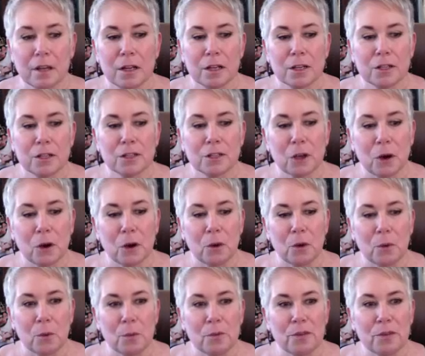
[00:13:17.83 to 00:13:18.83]

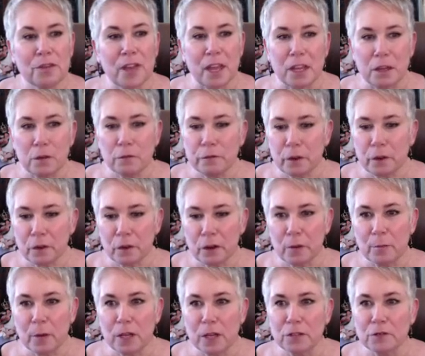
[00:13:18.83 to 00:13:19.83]
So thank you very
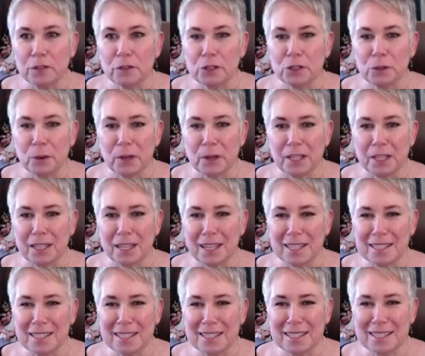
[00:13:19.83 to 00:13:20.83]
much for joining
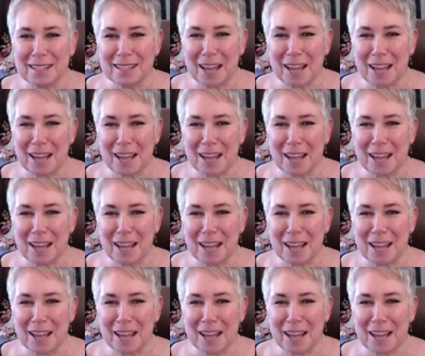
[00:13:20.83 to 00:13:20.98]
us.